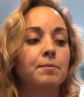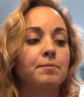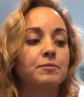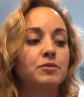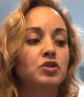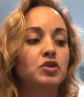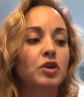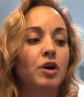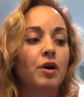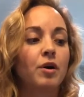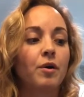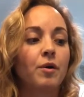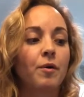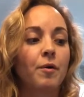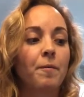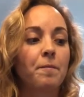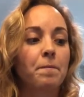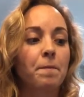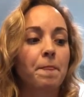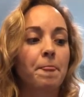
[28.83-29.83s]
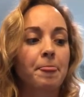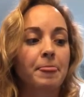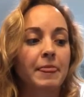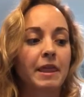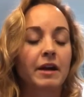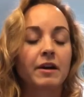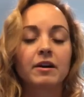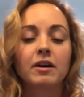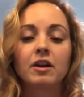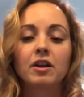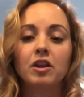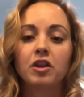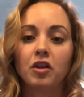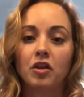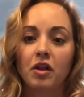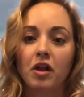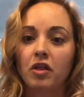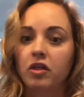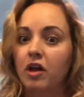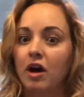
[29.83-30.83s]
So there are
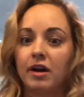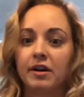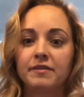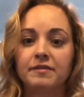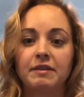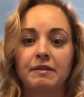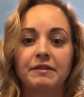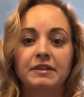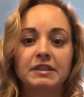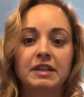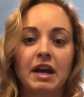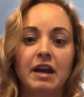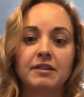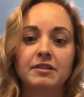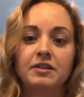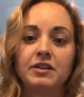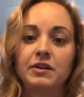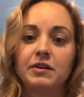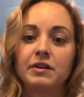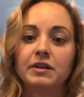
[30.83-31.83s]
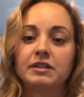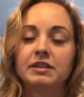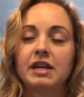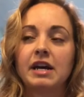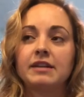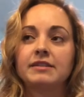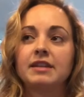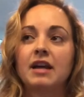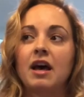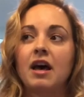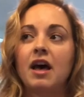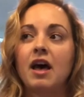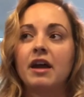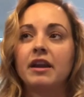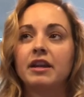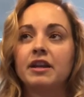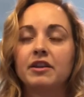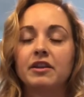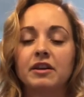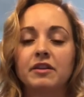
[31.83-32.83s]
a lot of different tests. You can test
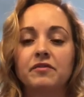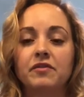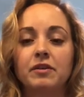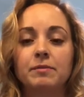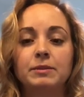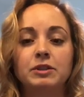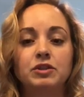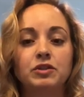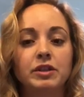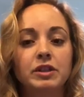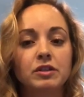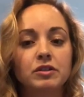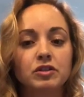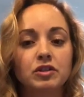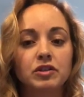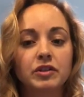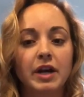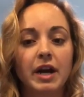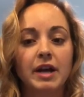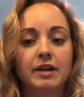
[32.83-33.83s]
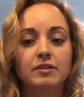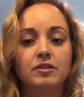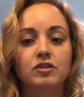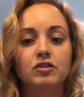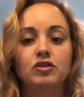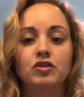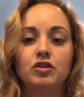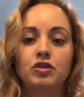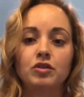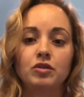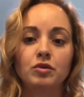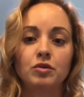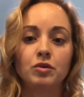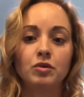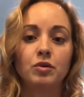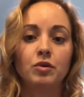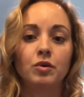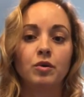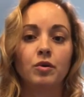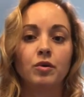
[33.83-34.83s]
anything from adrenal stress
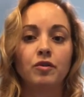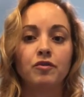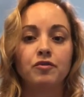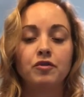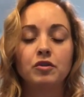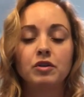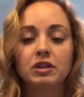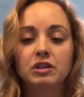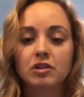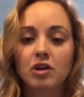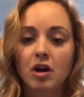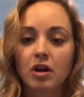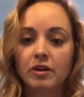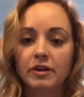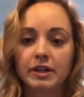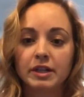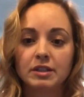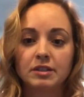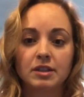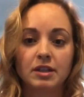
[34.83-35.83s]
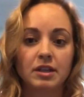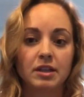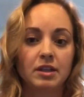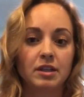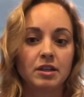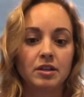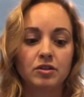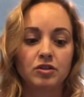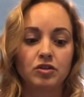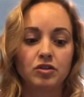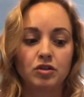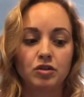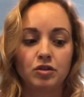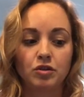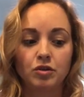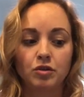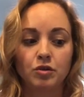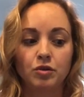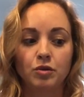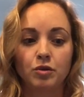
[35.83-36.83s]
to food intolerances
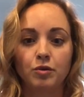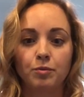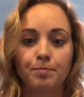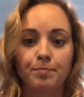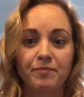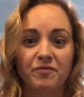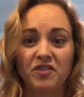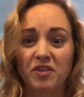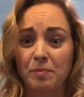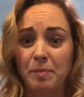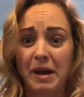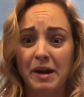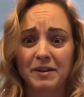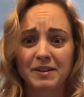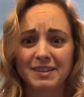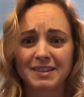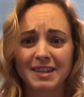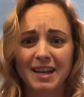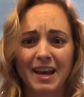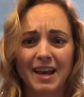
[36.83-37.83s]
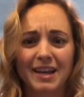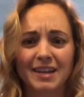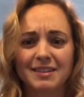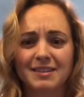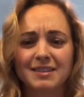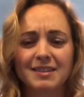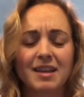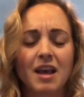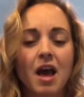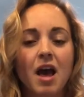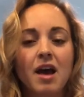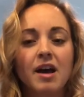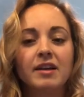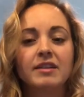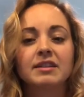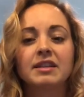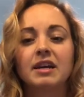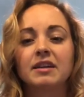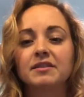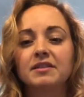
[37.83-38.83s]
to for parasites,
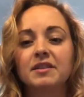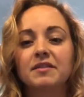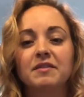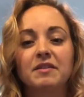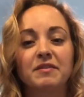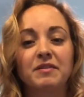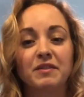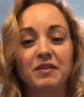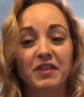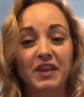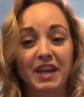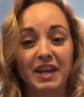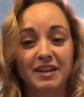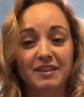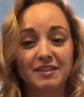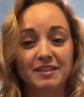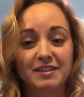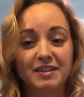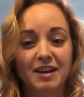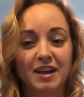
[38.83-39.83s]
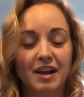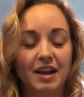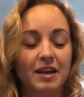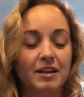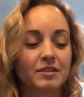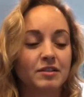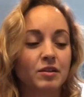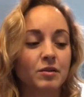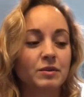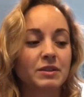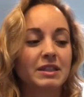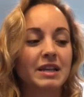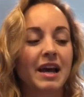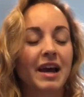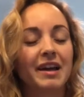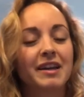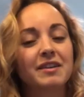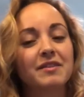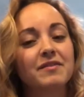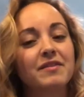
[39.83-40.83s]
tons of different things. So it's
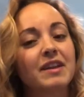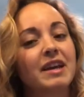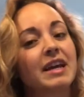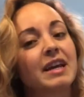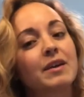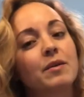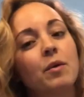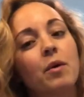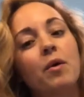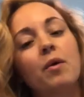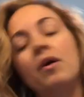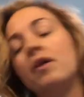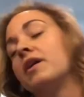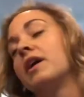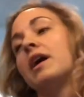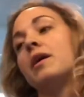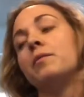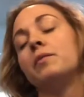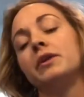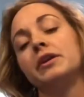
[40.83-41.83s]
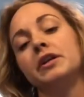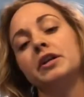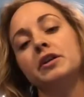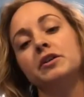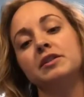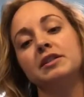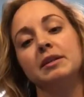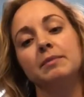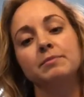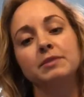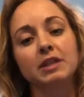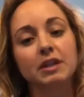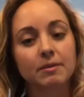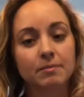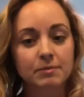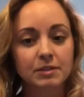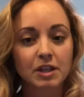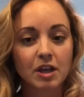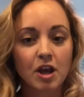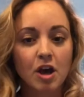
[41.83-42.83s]
kind of like, okay, what are your
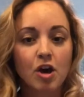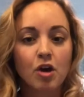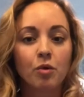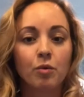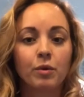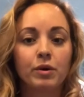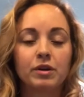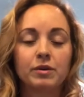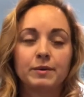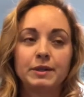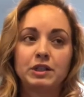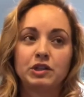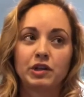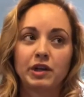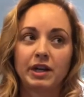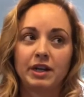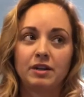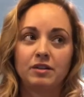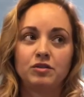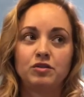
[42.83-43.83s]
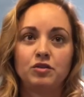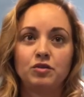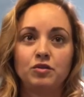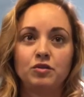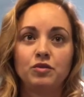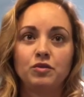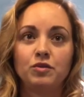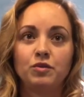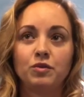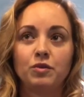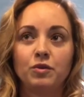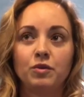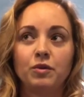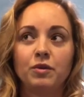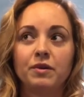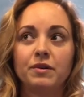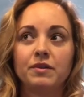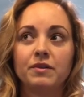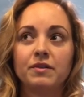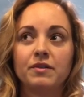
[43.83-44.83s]
symptoms? What are we trying
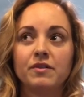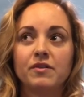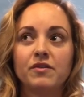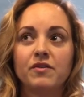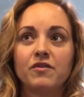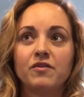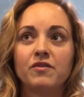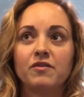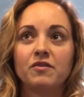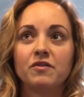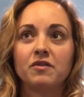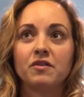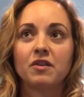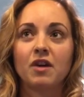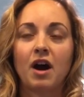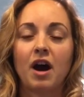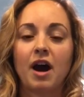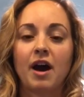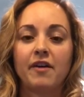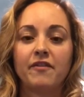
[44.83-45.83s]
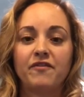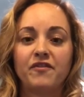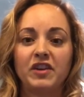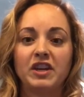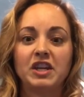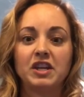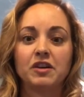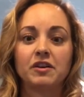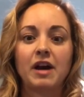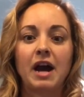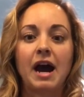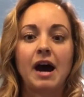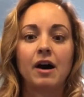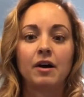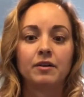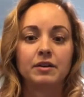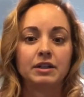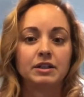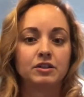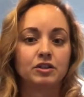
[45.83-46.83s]
to figure
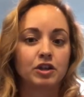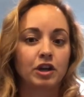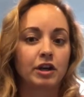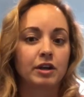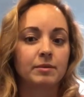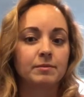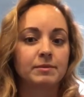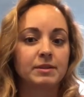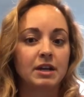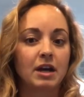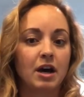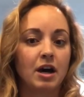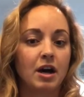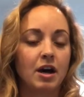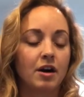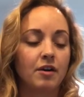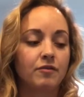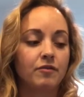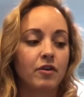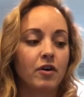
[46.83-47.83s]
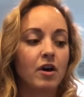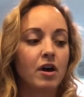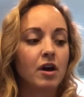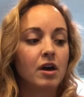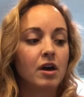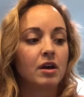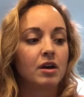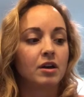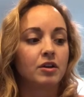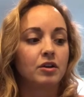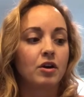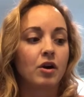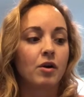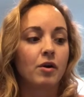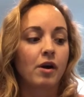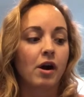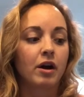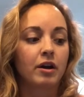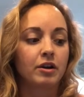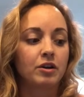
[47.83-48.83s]
out in terms of,
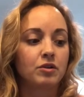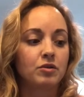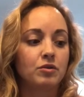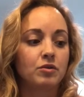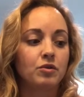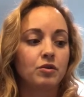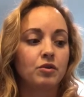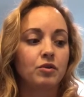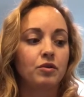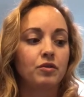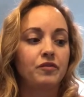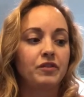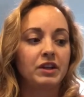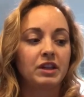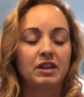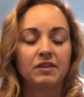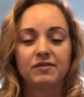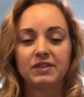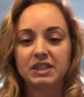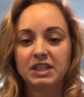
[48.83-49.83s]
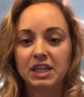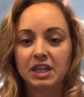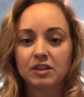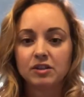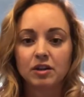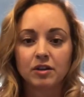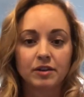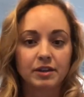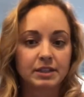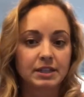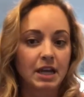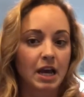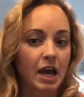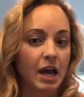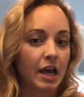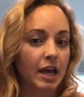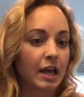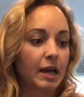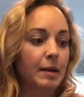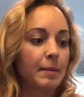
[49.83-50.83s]
are you feeling fatigued all the
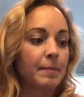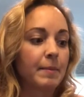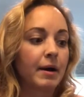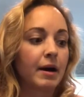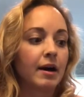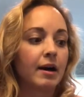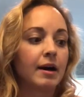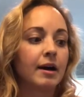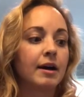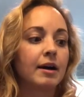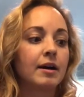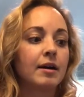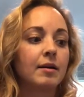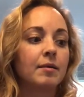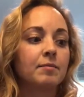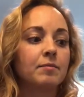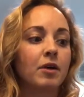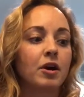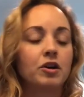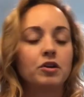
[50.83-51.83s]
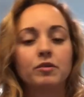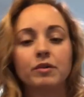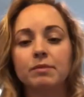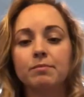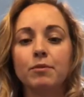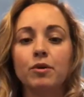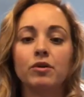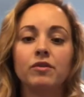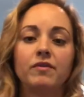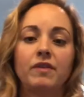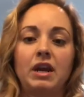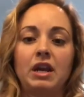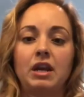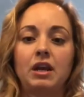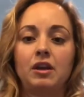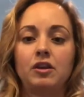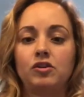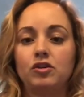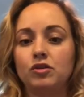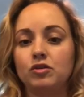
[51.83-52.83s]
time? Are you
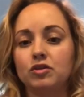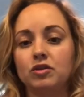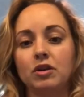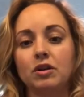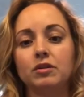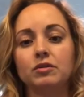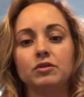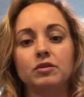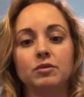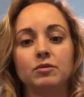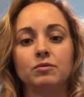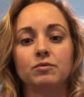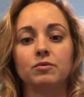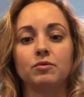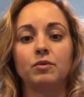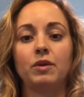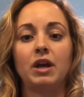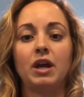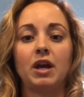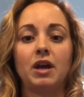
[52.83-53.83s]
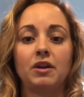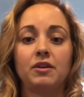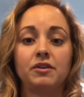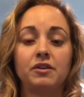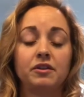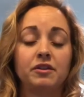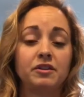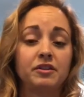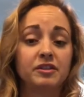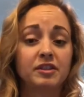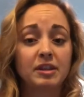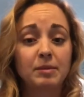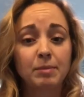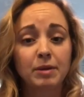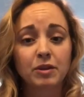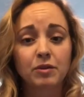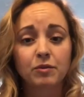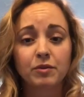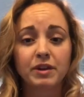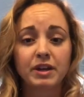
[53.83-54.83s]
unmotivated? Do you struggle with
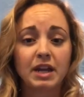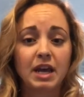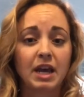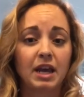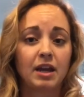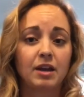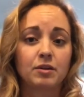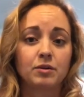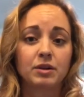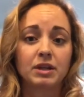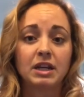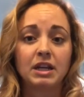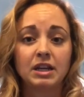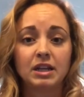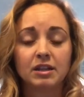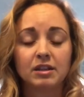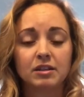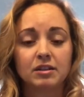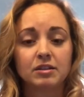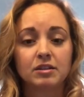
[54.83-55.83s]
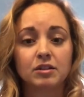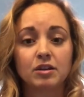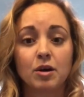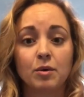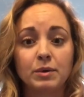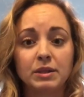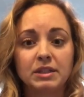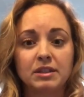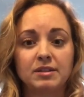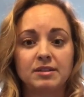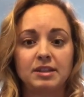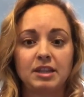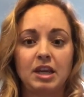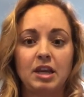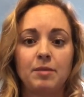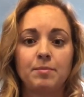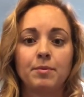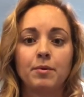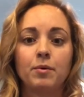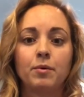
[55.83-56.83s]
sleeping through the night or going to
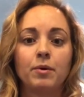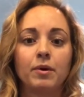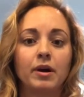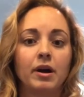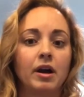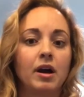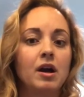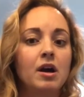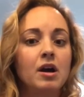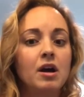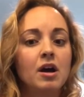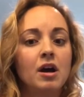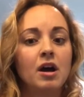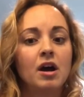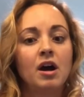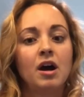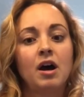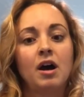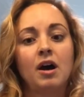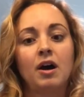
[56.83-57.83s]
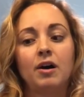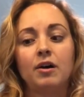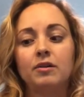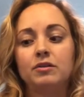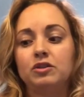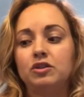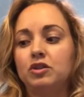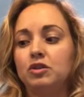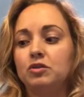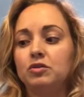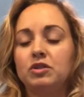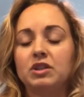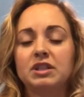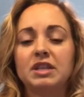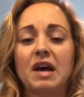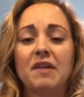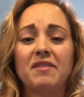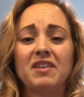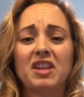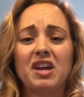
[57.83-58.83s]
sleep? Or do you just
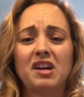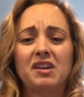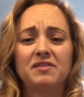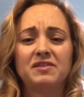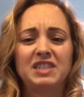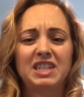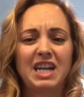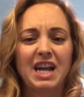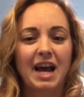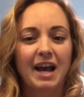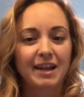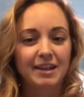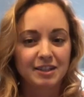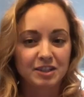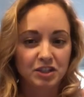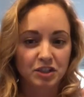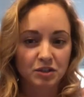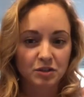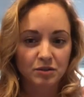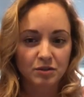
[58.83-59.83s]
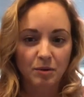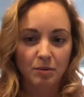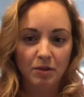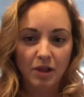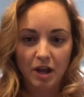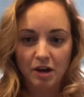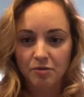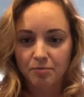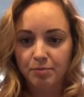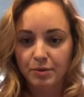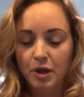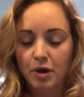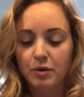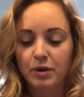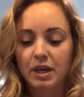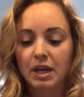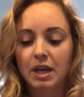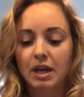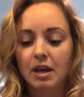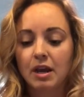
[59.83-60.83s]
have a lot of GI issues, a lot of
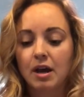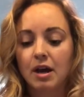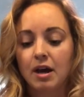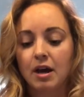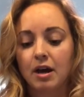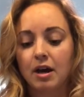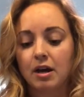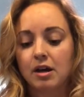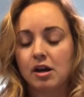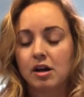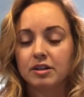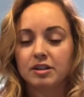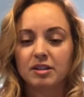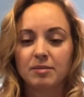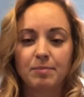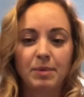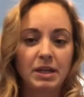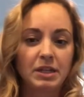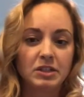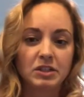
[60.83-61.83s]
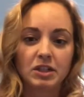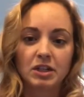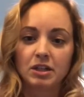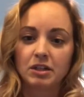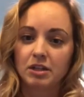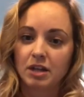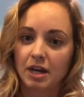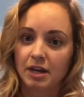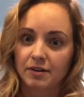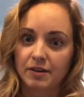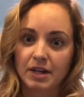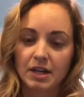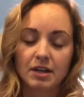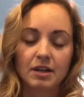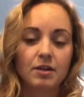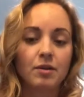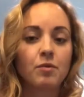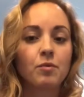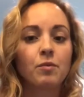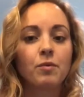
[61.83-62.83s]
bloating, constipation,
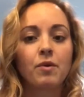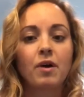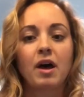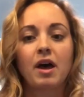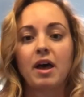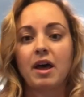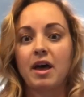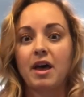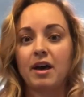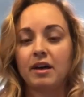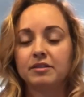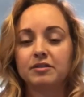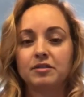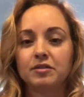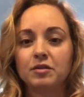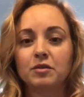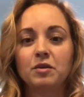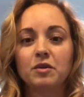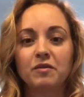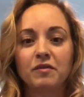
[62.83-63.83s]
diarrhea? A slew